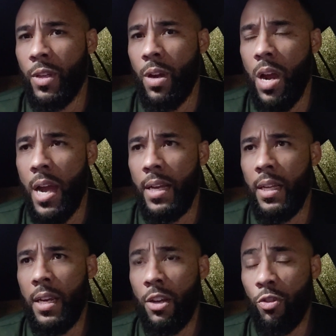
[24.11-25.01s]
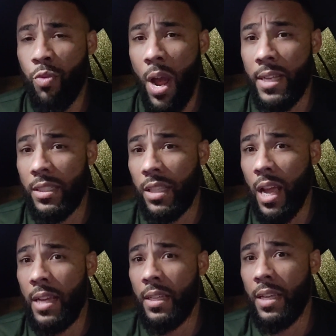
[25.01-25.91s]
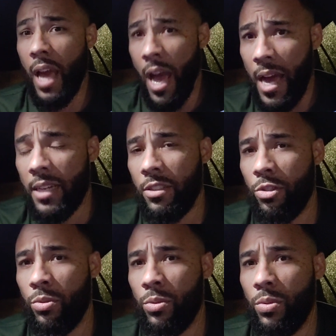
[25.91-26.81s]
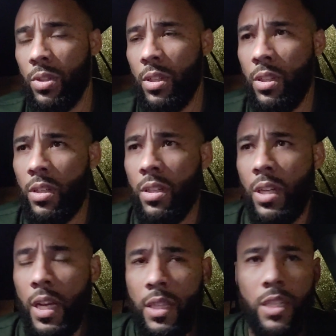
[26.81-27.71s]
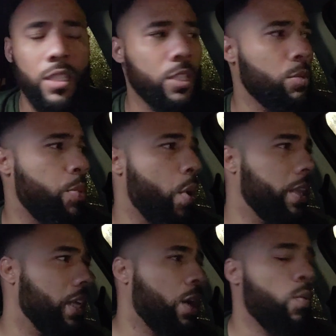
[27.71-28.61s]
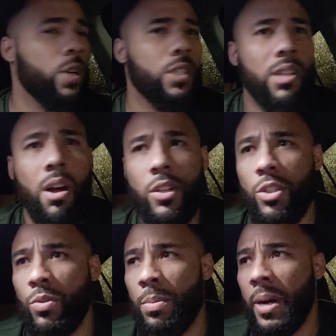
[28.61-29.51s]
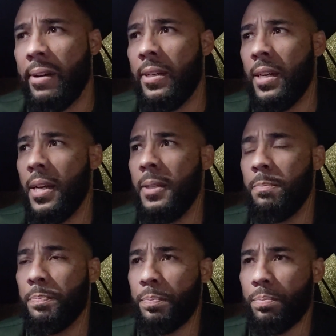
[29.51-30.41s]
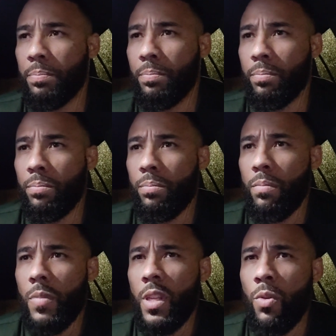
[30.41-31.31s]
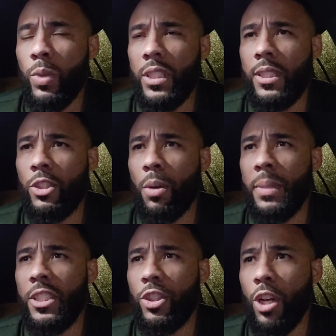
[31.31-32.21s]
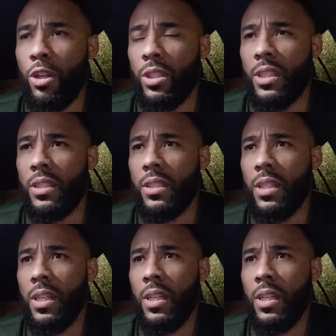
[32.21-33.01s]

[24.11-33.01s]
all right, and a Christ-like attitude. And this is the point that I want to talk to you about tonight. We see so many churches